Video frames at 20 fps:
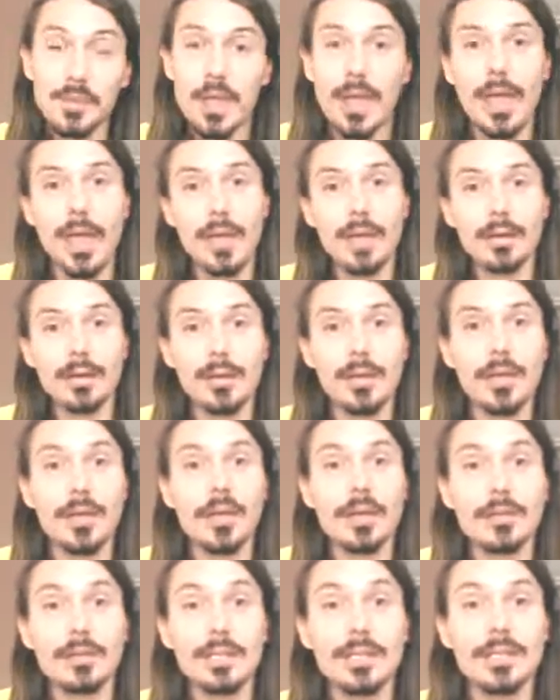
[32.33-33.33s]
And
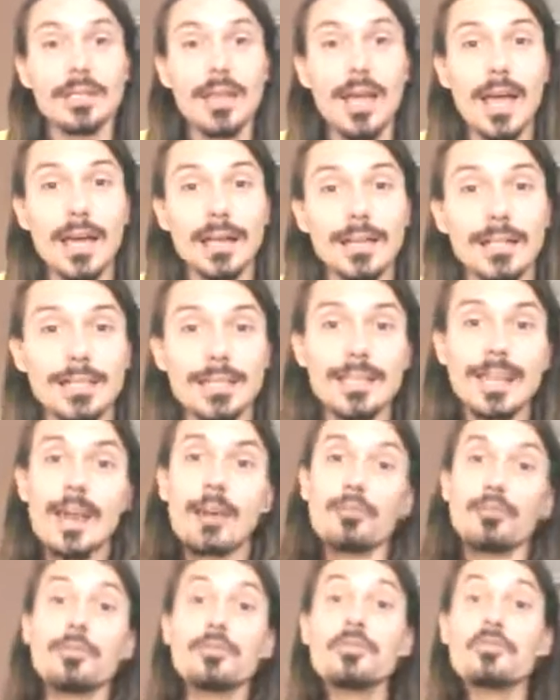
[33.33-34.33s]
this sign is
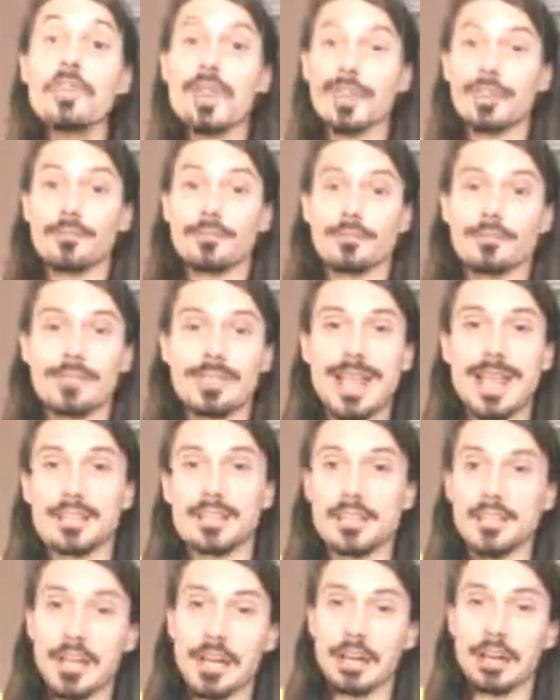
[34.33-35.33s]
now moving from
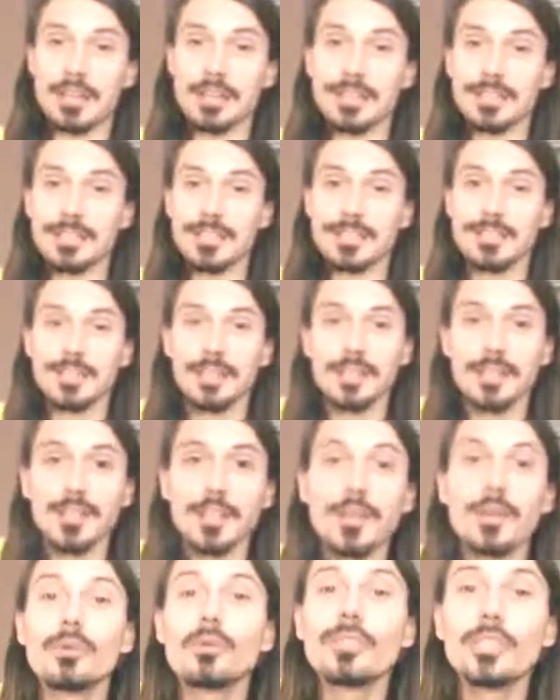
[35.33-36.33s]
Sagittarius,
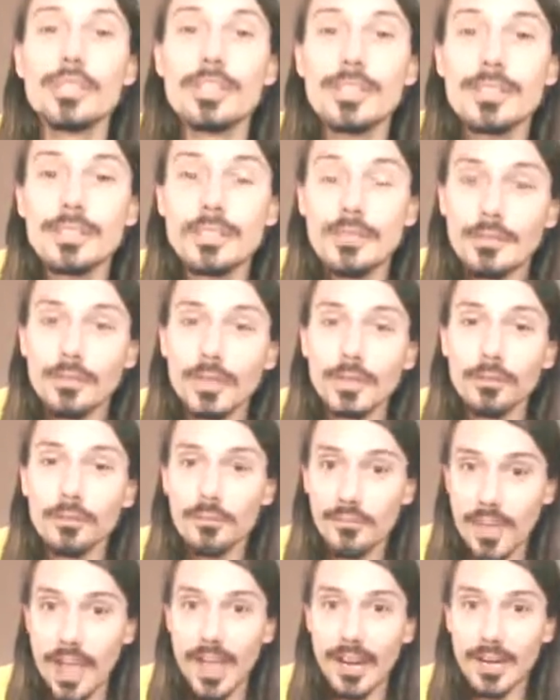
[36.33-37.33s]
which is like
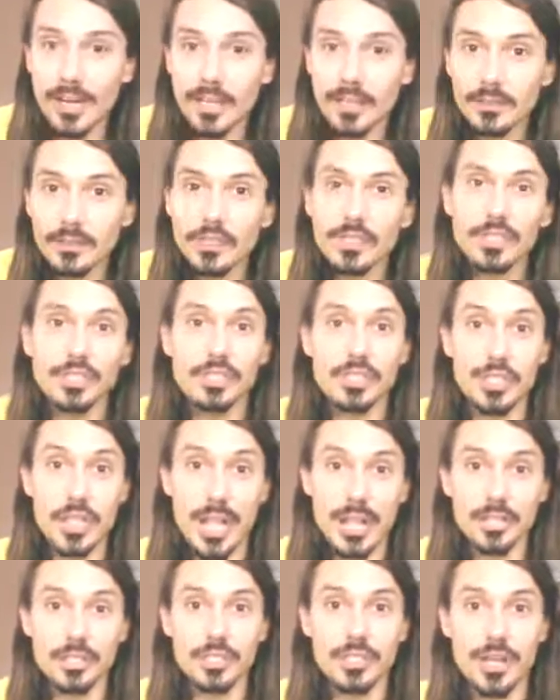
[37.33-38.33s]
fire,
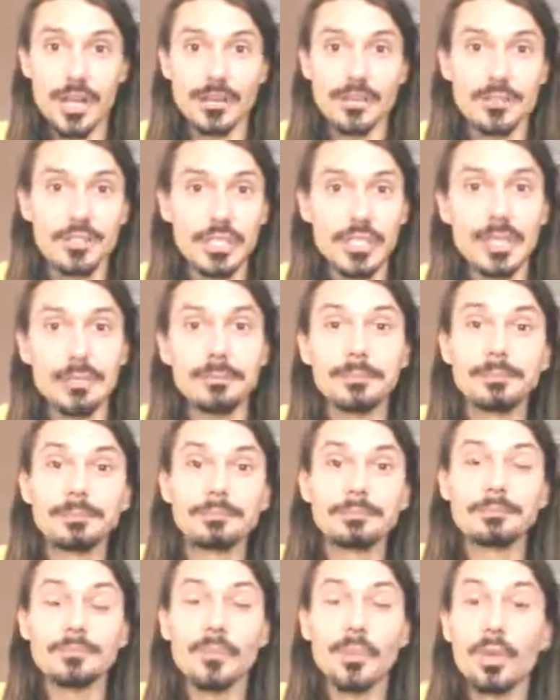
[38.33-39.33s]
initiation energy,
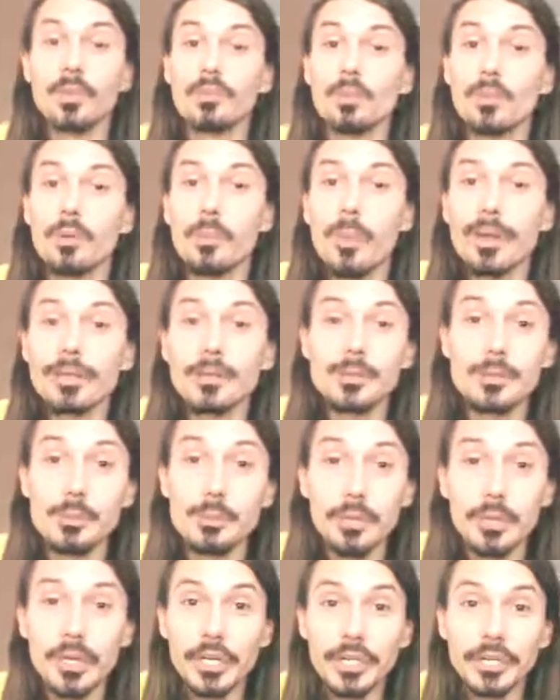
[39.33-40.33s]
ruled by
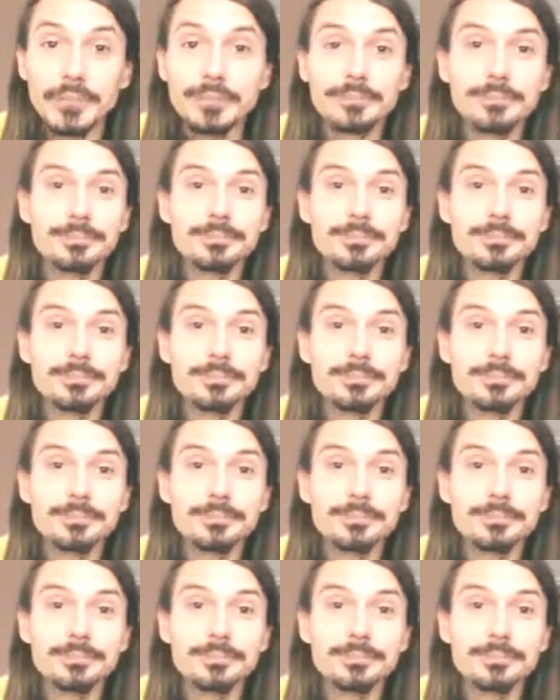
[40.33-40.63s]
Jupiter,